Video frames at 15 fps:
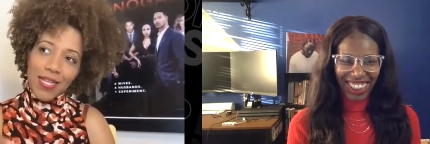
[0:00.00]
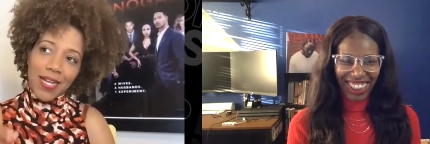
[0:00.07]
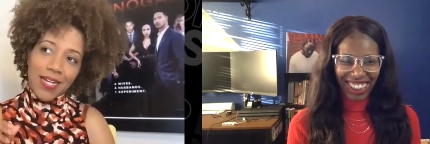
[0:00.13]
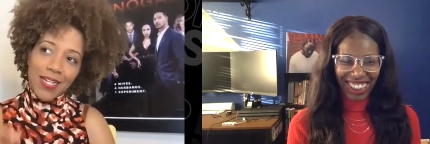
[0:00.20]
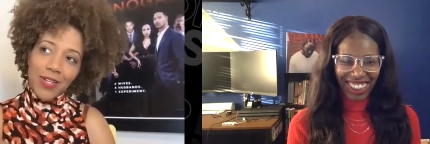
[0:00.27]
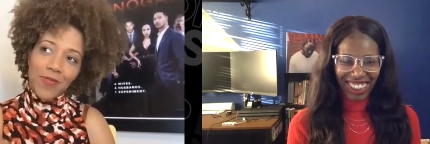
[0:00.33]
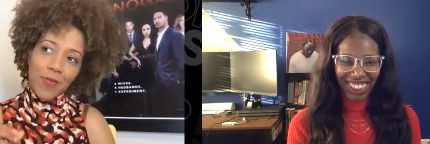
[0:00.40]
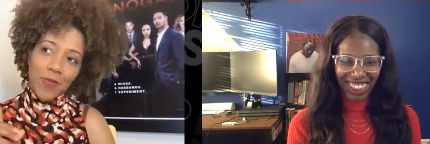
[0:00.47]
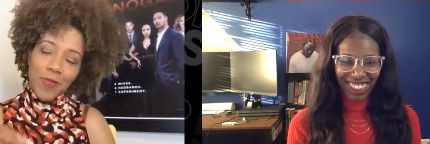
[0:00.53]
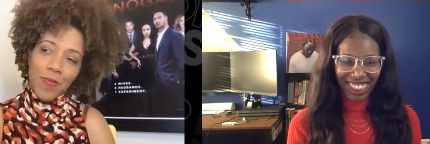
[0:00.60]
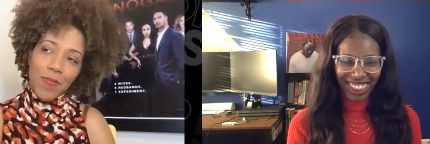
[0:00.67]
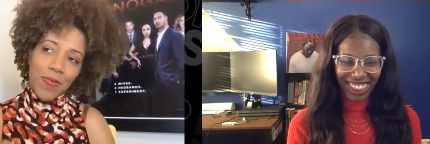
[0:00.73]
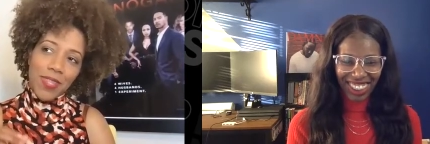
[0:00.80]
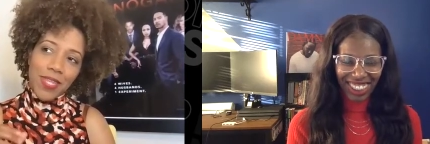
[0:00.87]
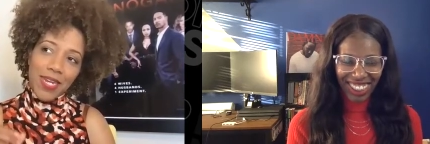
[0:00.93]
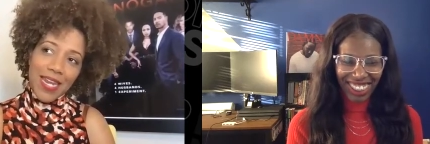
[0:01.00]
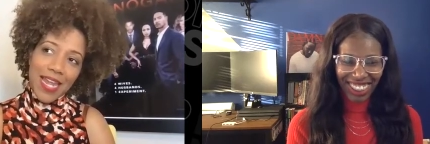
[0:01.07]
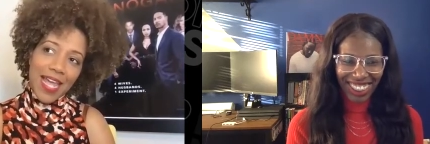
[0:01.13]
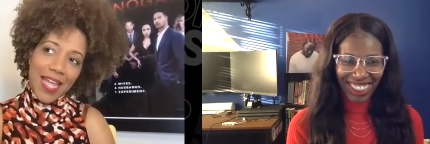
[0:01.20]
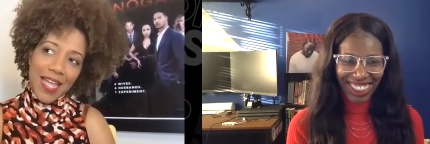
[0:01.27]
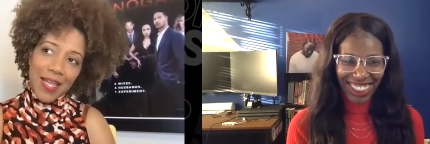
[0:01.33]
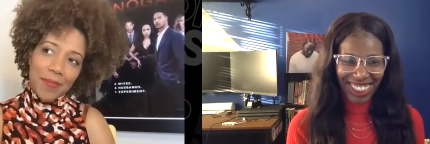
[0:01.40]
Speaker 1: I couldn't remember the
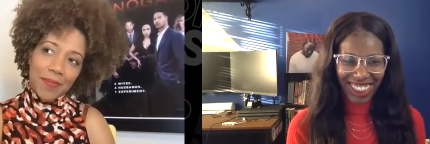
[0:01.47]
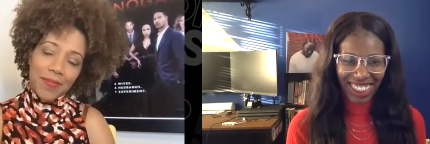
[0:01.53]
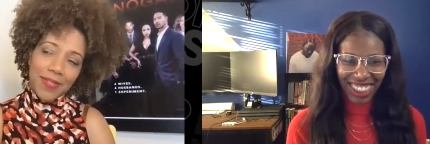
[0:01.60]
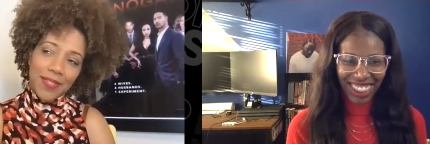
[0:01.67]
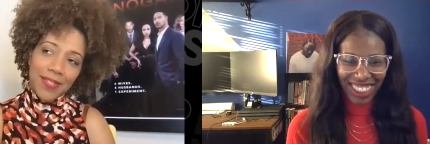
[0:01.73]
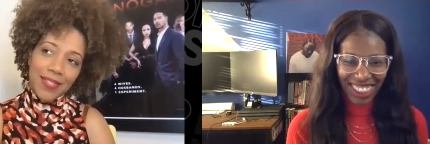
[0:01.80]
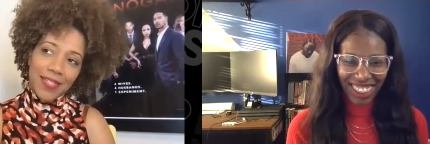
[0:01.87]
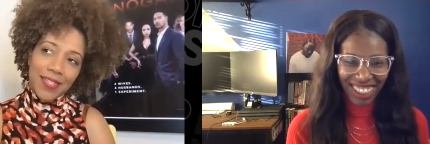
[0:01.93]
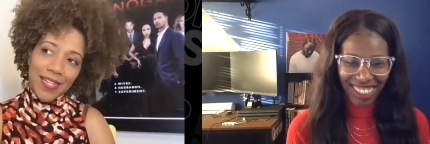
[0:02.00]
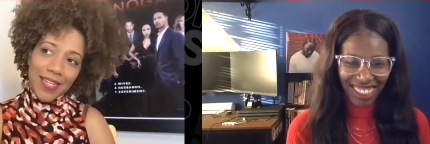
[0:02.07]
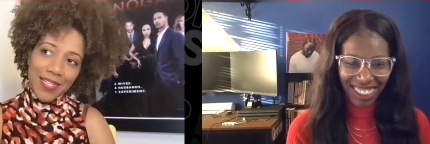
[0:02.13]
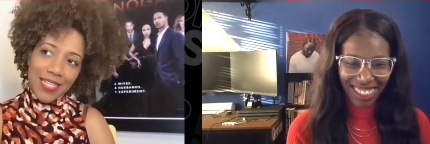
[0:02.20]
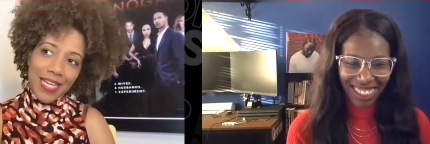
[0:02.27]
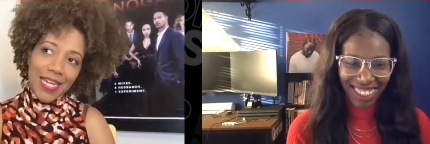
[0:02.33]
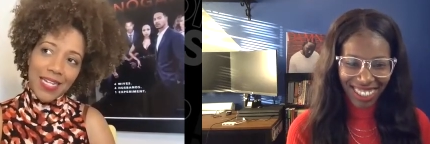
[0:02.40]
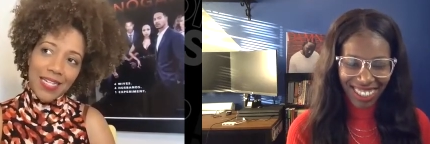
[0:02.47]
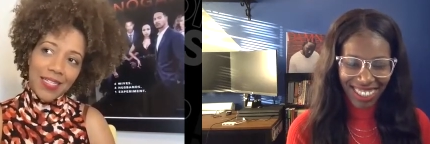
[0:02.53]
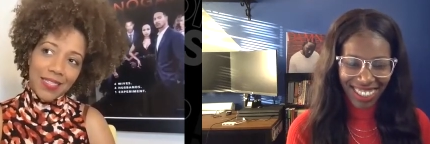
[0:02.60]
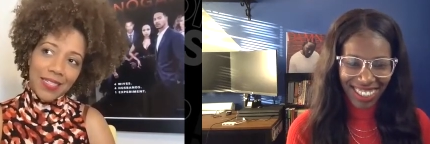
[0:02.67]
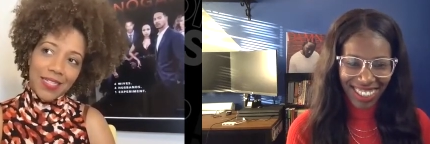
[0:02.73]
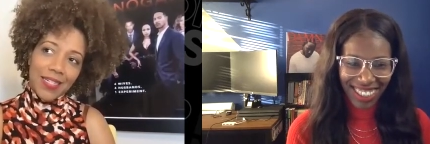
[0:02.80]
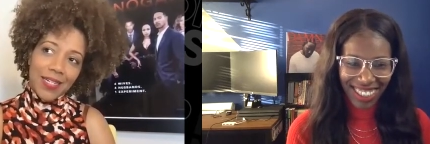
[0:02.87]
name because I didn't
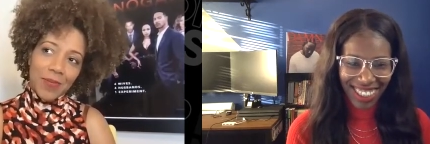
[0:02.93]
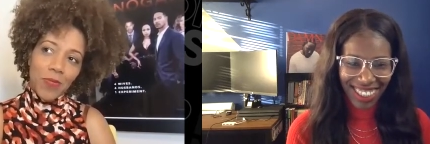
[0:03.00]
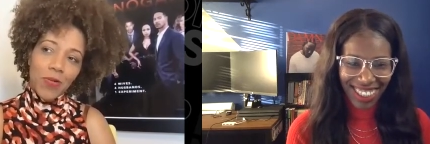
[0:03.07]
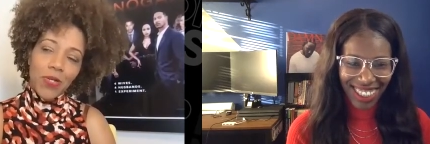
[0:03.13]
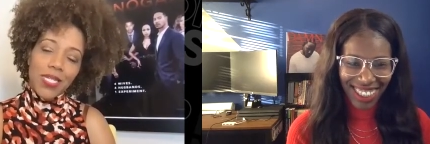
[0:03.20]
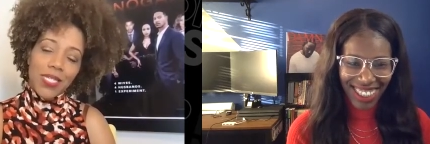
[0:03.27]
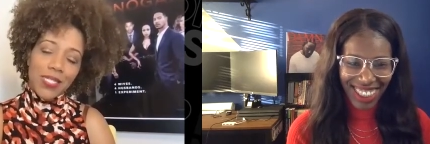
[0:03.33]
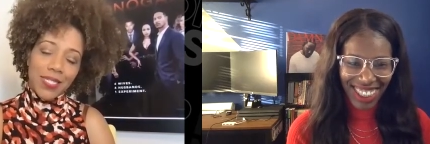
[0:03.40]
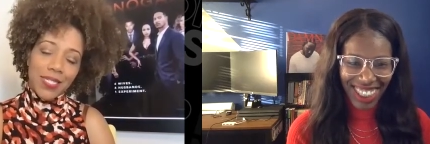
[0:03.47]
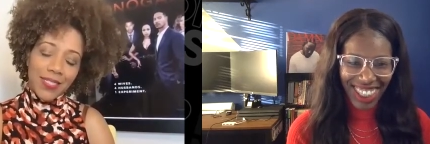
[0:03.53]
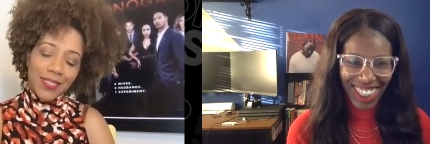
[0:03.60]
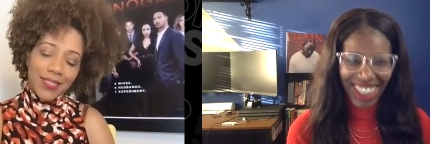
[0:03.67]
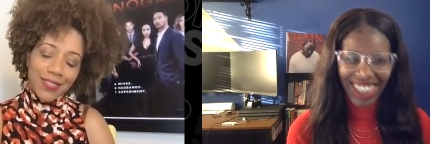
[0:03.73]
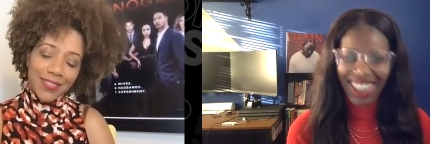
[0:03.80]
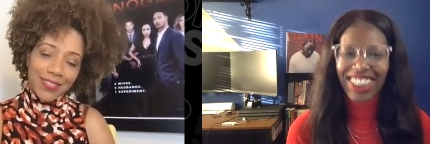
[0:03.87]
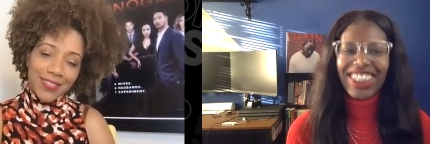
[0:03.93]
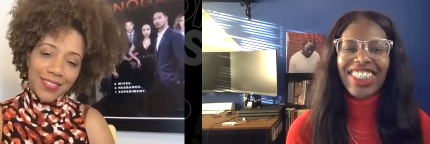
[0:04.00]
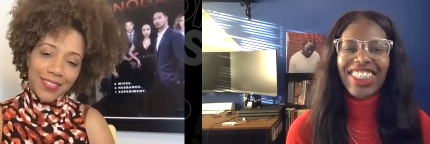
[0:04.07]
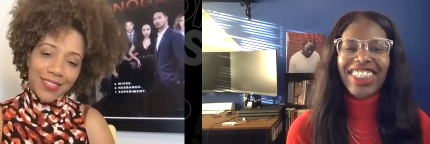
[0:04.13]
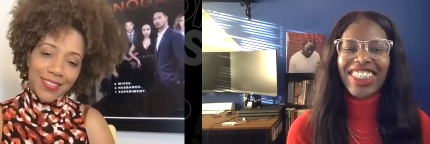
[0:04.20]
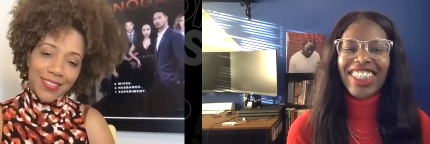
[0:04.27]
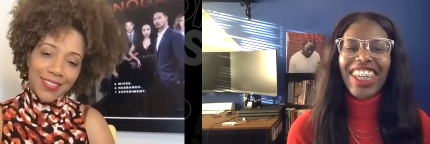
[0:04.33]
look it up. What is it?
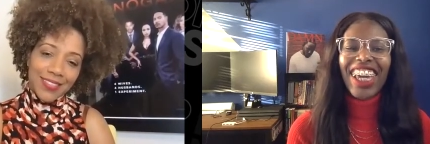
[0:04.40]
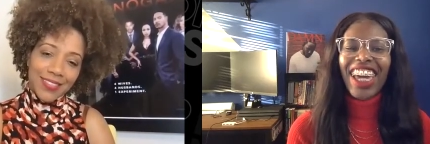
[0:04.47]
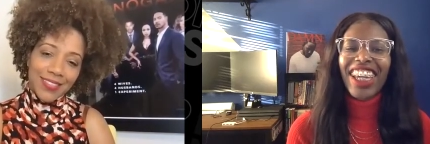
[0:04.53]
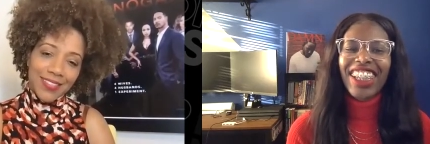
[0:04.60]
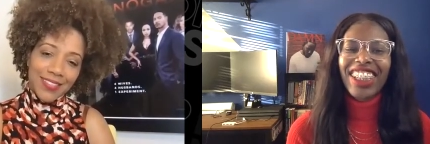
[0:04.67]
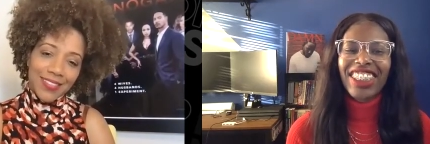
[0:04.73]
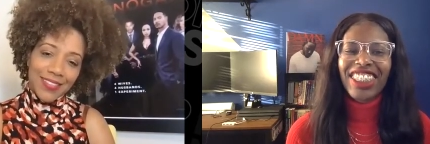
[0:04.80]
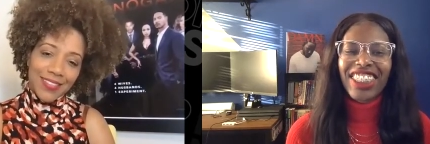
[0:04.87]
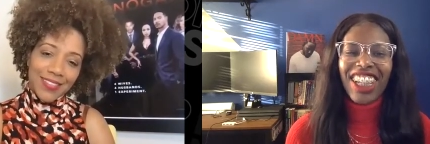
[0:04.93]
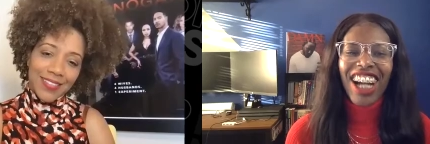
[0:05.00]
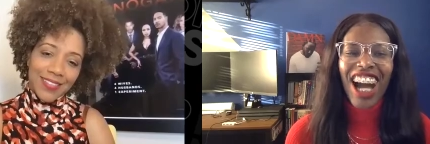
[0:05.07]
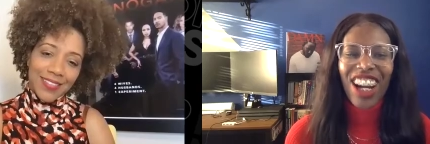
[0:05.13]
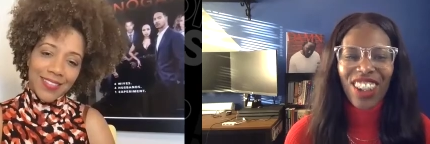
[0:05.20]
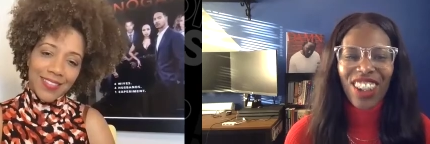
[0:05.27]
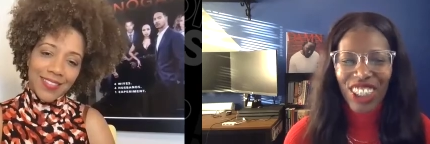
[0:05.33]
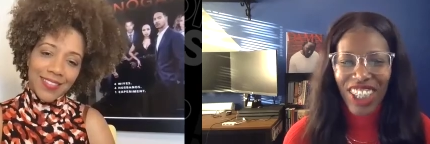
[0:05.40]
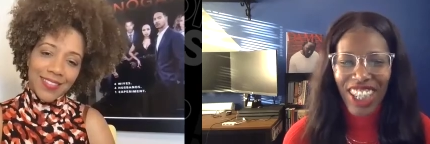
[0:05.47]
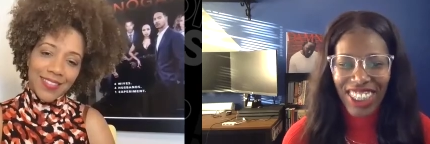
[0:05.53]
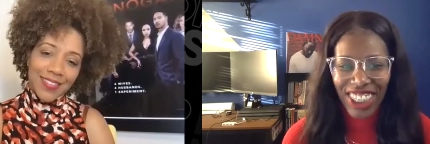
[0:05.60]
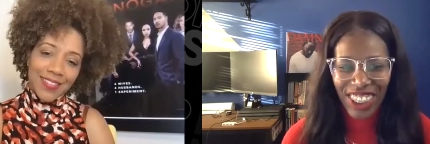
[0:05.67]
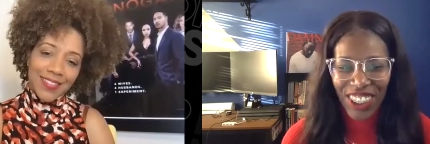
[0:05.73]
Speaker 2: CTA, Chicago Transit